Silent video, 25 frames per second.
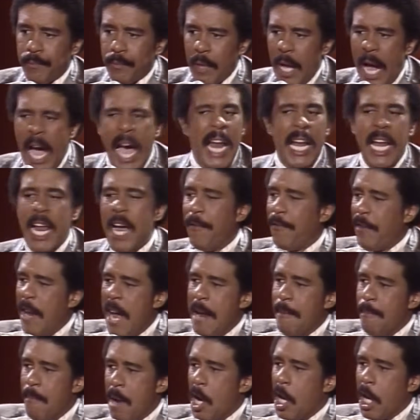I left
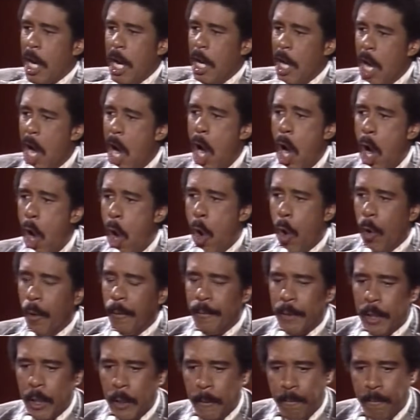that monkey alone.